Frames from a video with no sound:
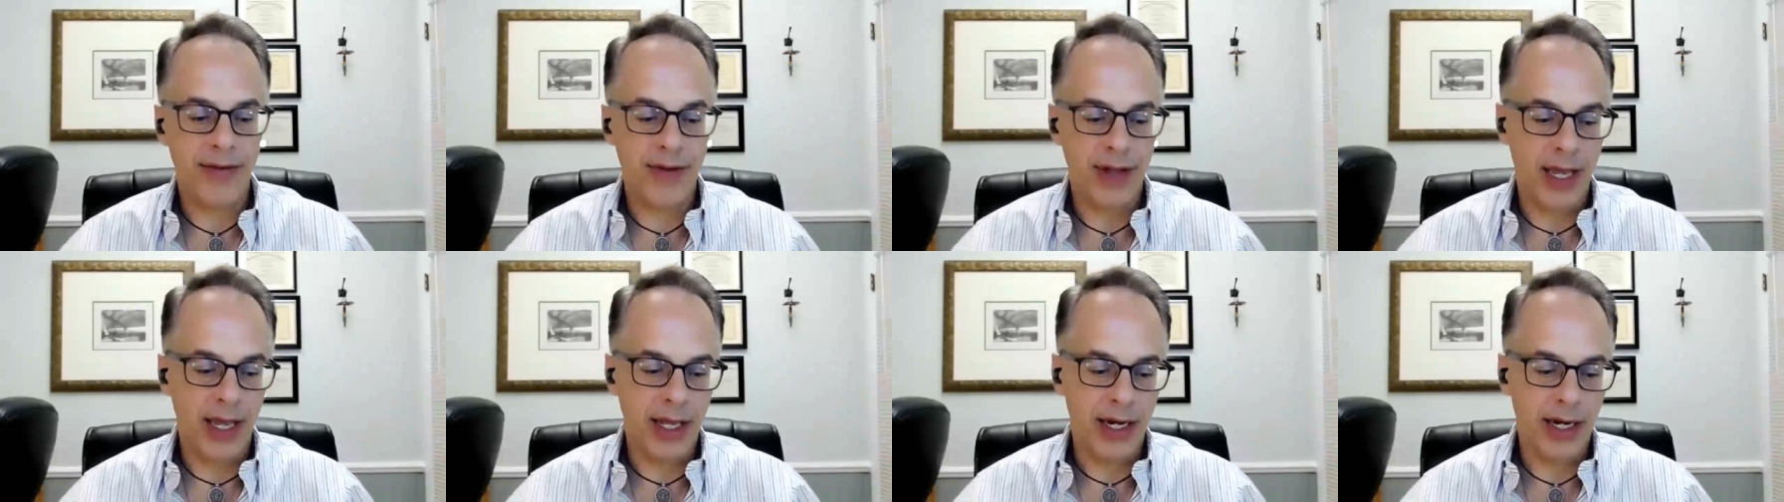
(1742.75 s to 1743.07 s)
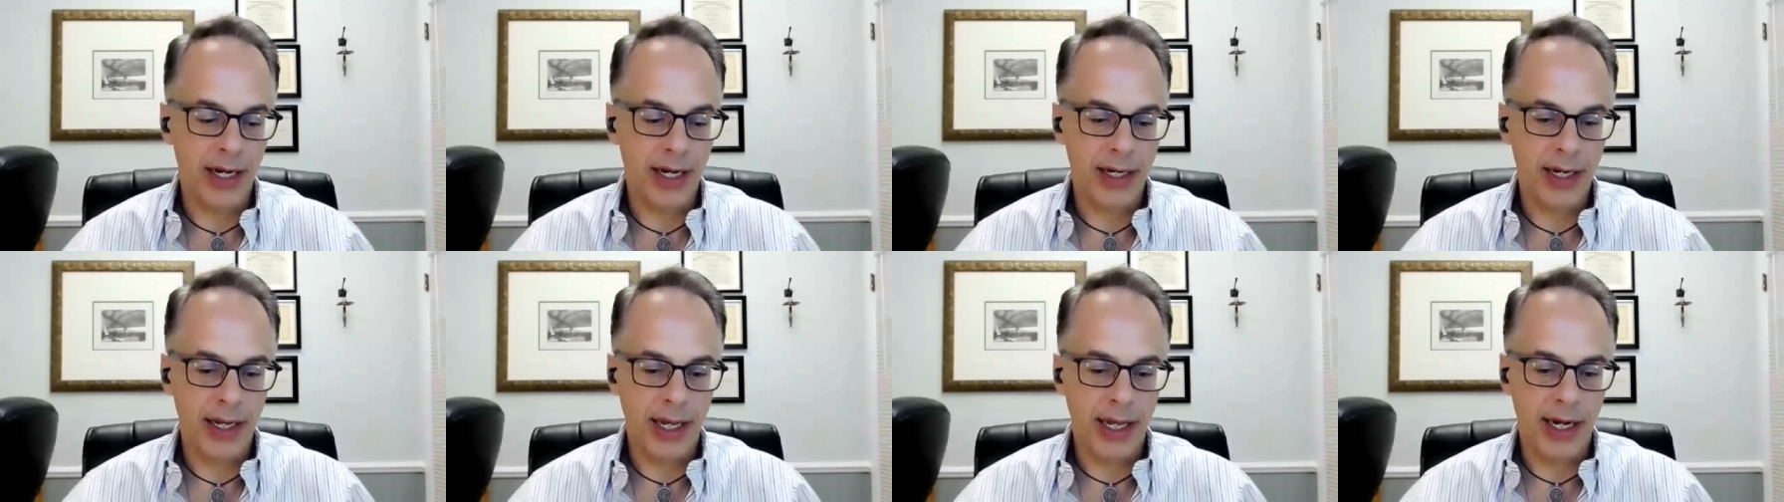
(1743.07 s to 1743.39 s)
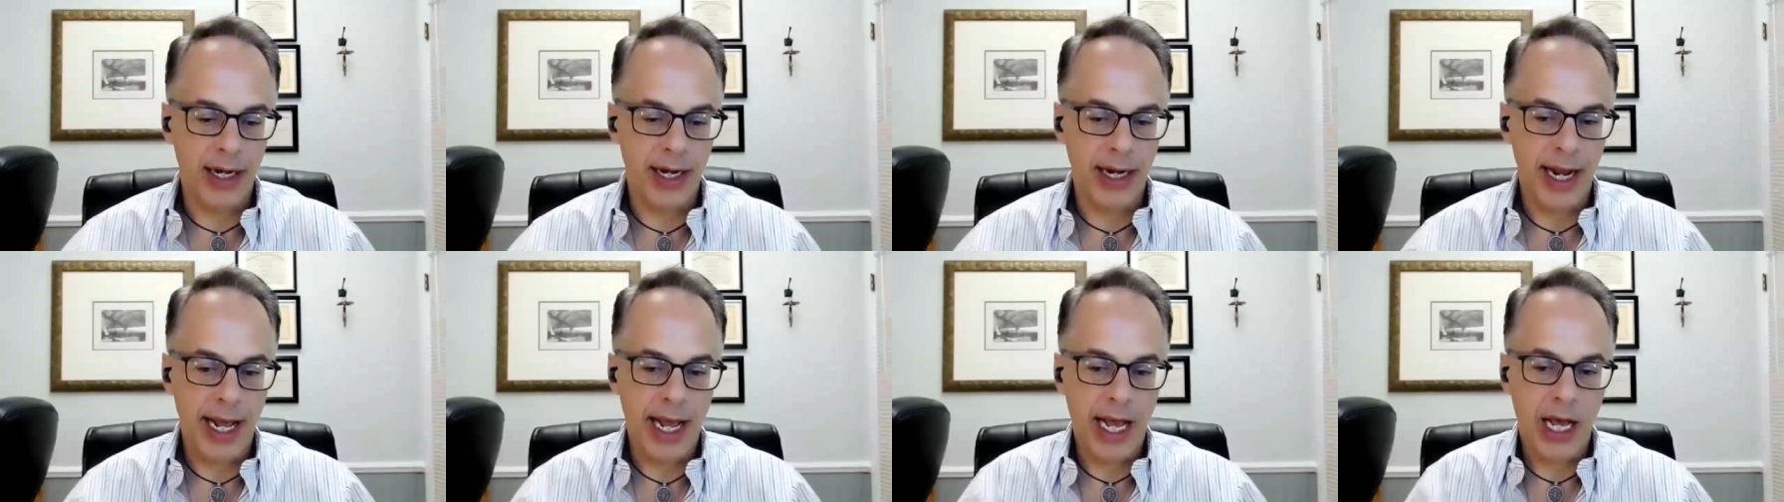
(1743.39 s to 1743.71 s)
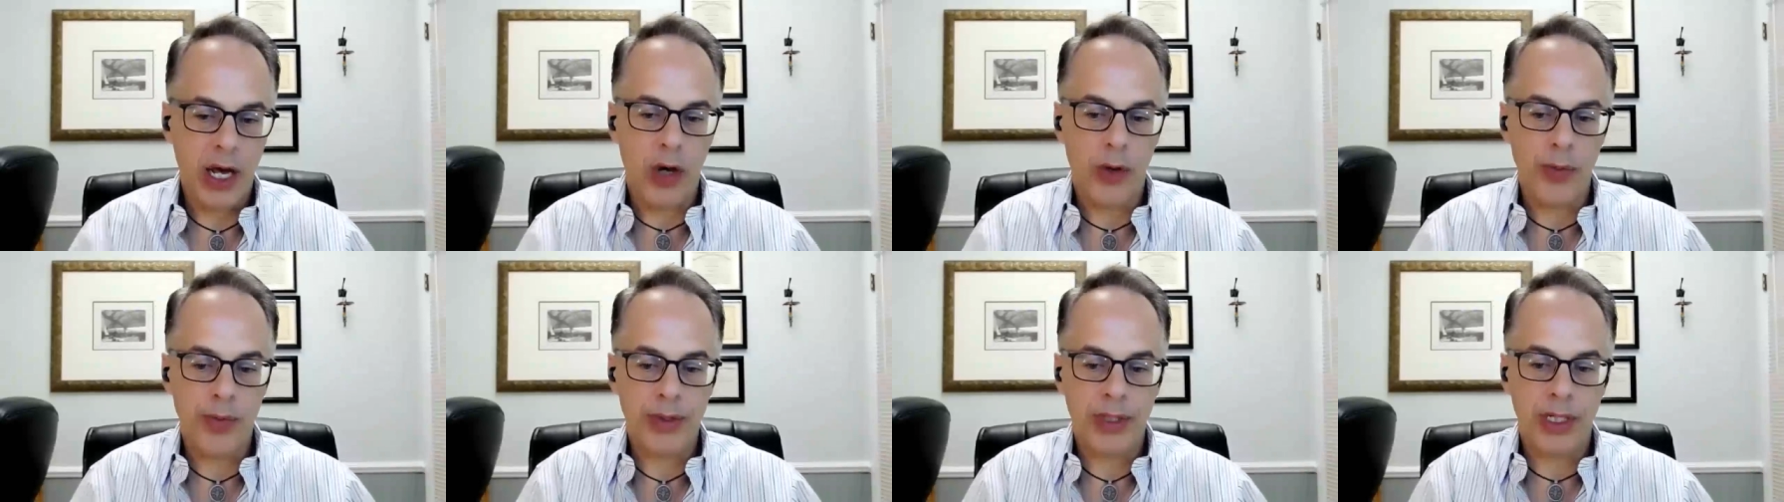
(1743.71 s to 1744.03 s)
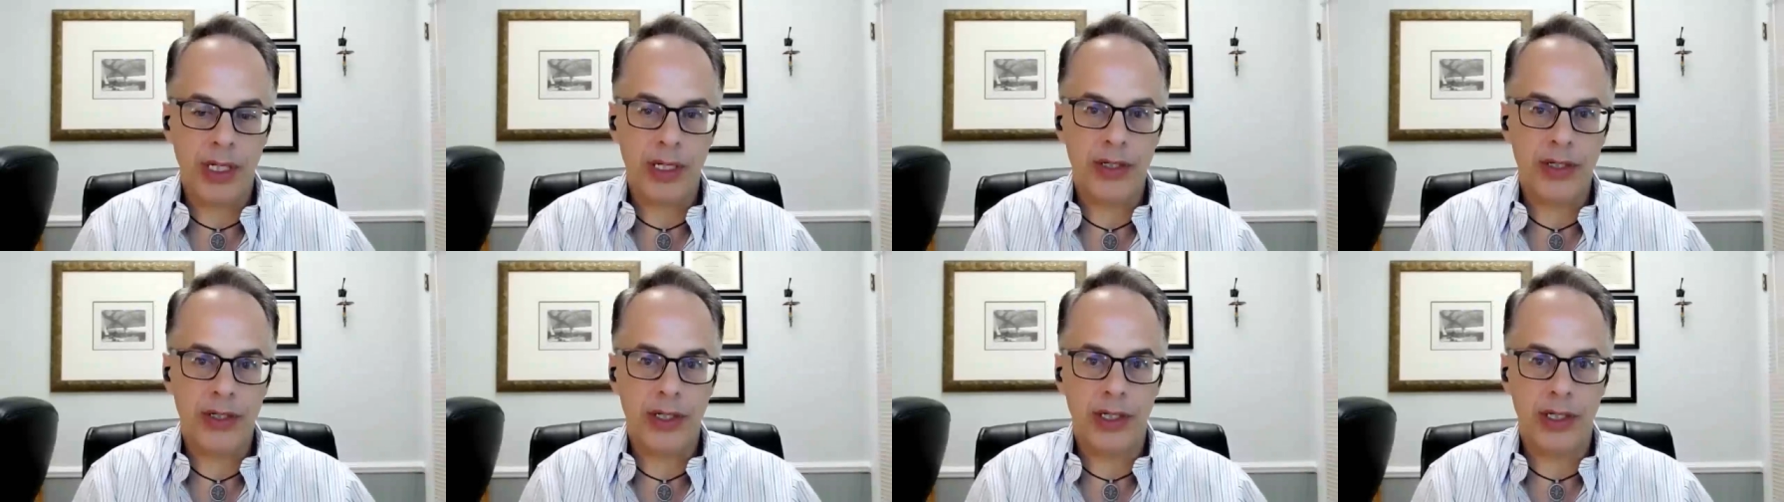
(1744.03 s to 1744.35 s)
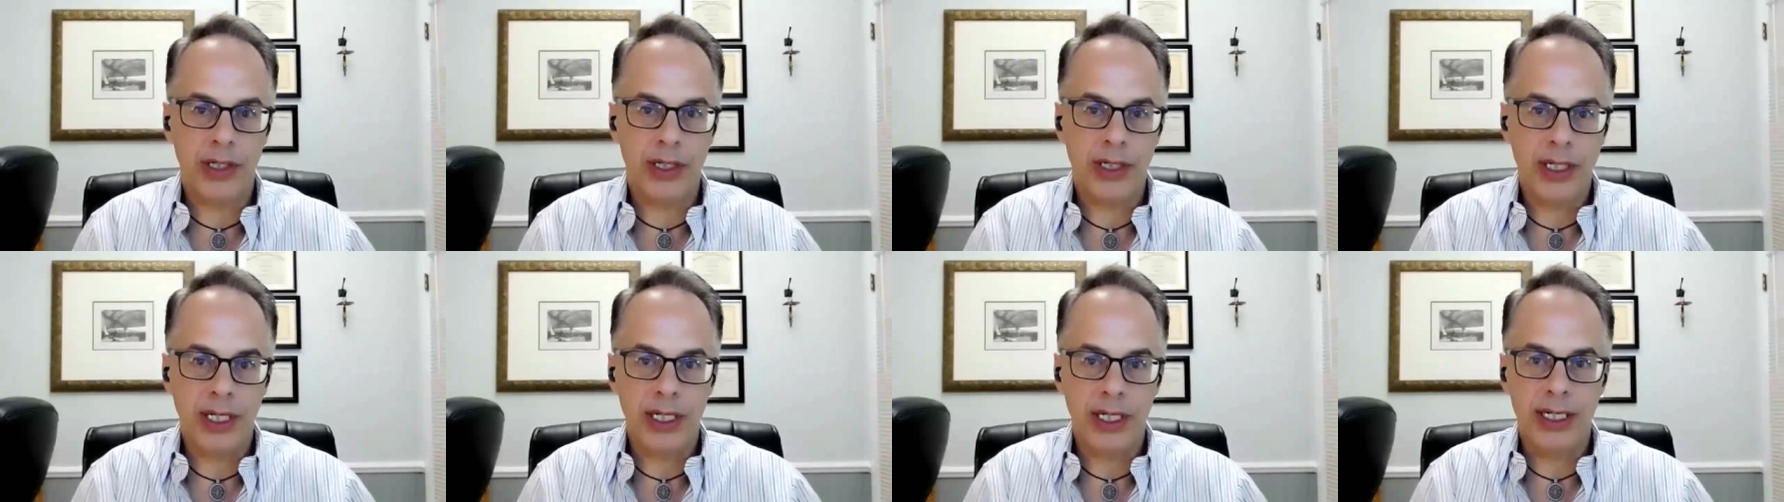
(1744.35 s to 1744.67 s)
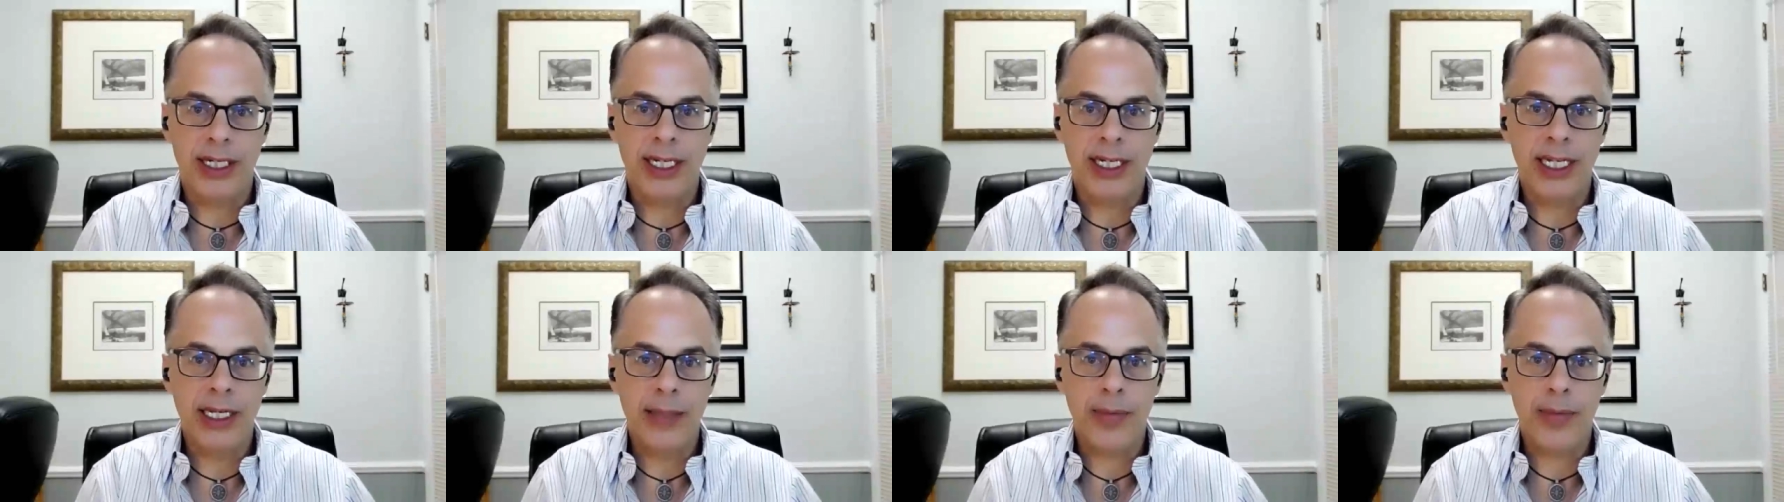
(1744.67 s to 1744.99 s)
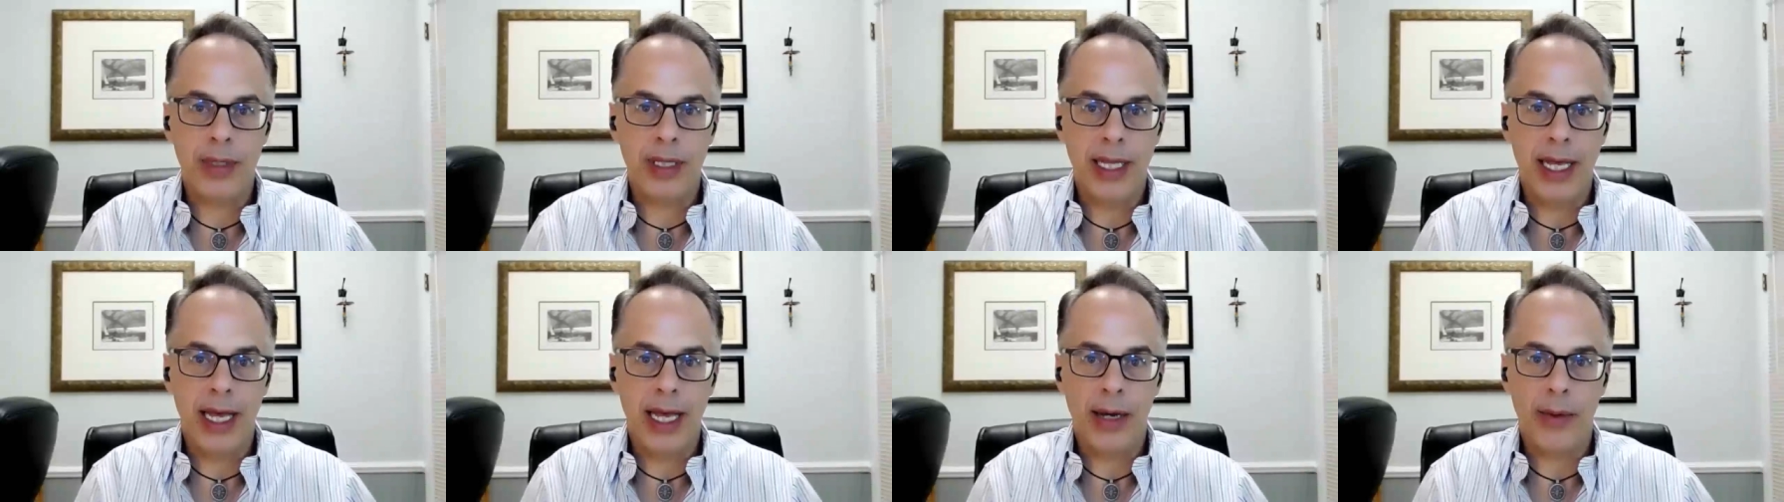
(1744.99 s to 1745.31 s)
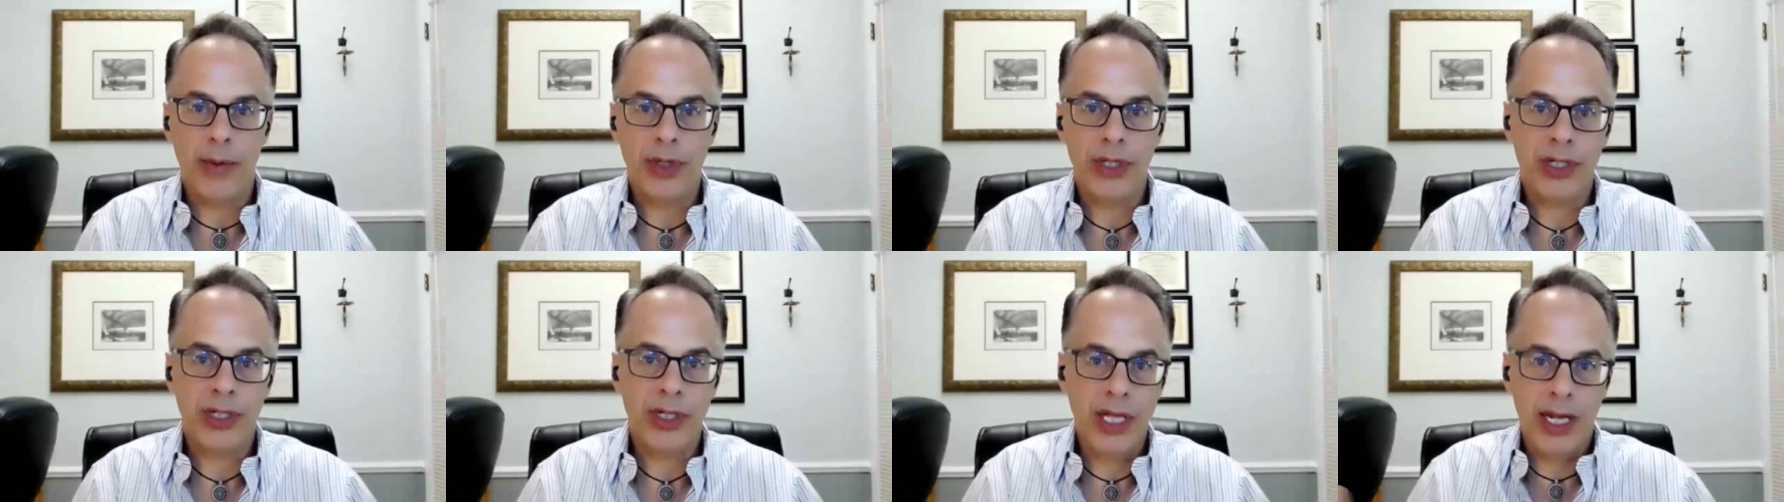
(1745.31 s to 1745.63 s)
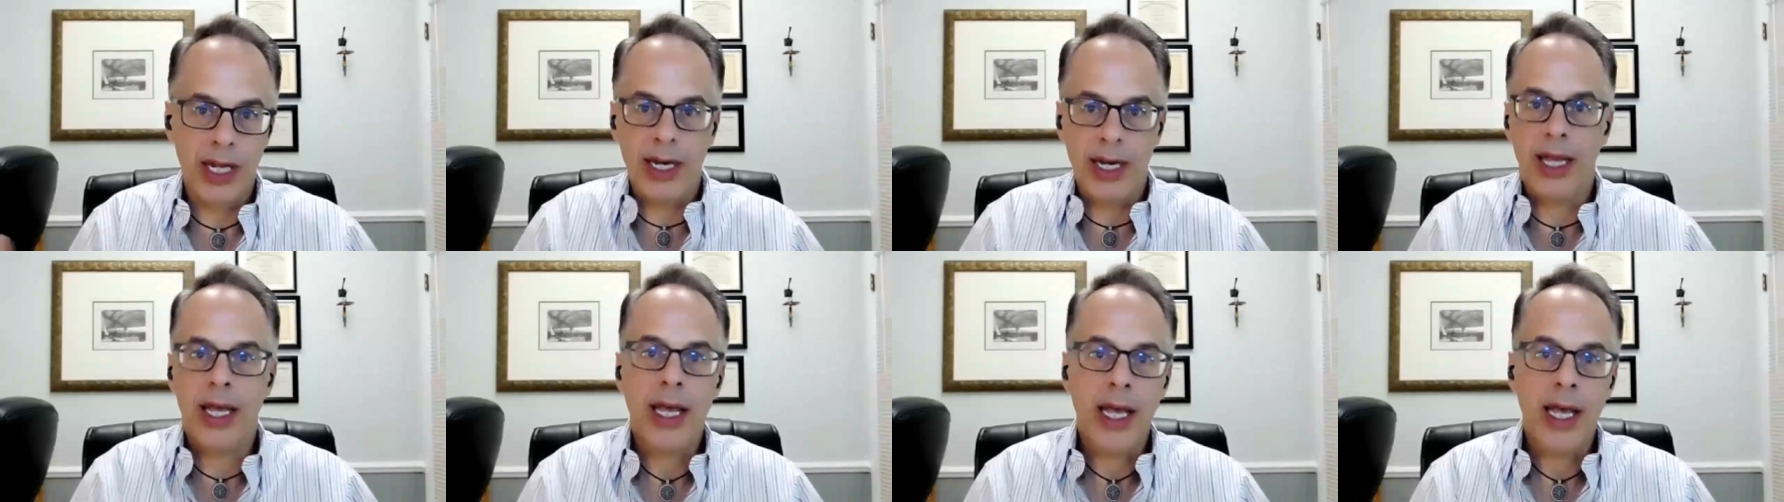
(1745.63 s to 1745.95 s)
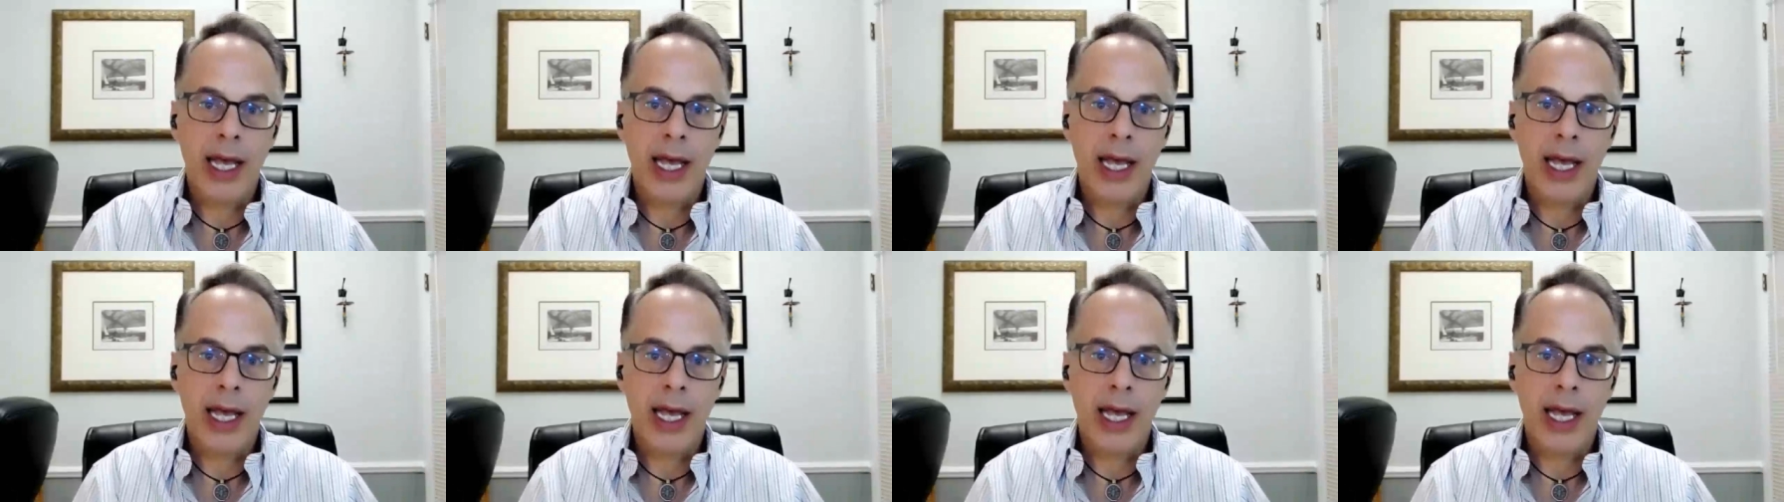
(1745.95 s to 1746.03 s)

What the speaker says: and it helps us to deepen that, which then,